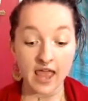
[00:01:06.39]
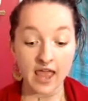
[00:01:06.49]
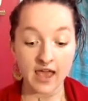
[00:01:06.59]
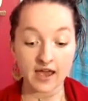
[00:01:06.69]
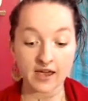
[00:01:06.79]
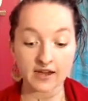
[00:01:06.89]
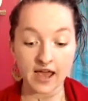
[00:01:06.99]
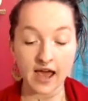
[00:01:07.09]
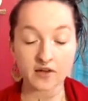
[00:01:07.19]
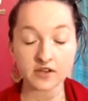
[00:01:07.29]

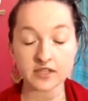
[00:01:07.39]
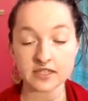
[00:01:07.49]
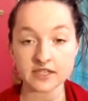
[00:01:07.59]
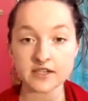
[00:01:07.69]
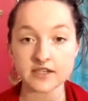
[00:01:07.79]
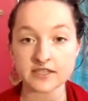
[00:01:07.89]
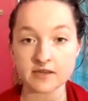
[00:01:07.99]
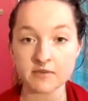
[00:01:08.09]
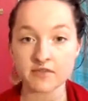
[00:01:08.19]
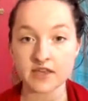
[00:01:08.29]
how to clear
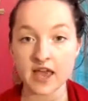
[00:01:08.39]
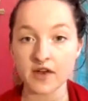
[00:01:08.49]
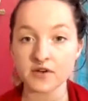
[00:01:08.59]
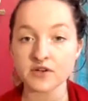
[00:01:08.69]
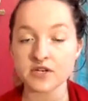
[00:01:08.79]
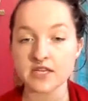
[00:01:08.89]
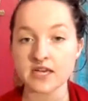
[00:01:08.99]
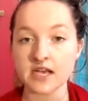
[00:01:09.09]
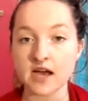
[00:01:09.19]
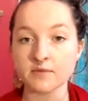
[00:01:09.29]
some of the energy
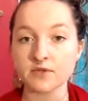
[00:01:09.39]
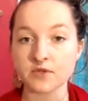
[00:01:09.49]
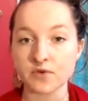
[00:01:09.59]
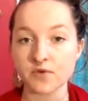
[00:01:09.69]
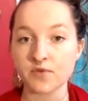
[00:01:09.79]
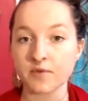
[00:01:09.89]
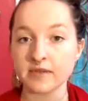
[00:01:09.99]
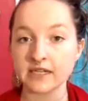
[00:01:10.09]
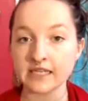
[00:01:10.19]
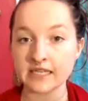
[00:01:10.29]
that comes through from
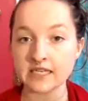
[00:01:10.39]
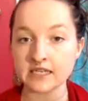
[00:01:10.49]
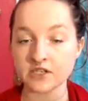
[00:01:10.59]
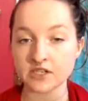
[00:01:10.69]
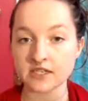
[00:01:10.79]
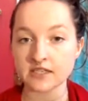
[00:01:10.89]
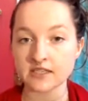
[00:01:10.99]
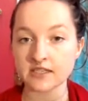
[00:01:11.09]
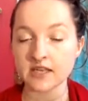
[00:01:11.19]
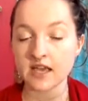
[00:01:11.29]
the lineages,